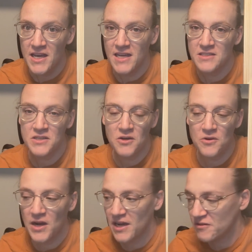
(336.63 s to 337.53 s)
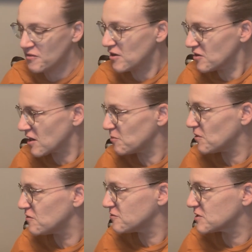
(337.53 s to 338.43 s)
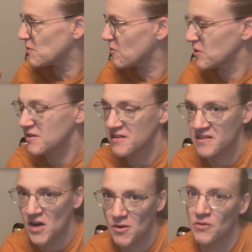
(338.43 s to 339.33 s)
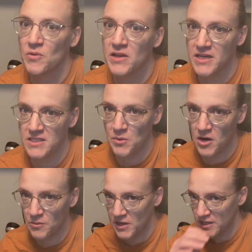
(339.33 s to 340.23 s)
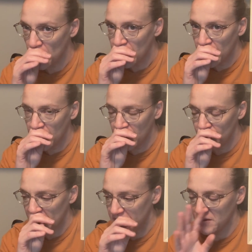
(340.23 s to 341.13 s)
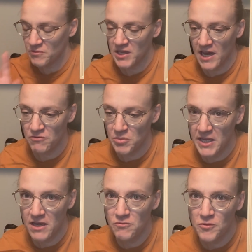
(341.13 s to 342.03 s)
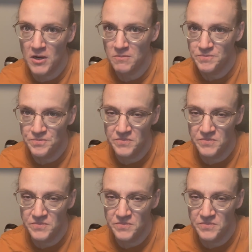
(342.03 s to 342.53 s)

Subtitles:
And so I found a couple of small pieces that I was willing to part with, that I didn't really have a plan for.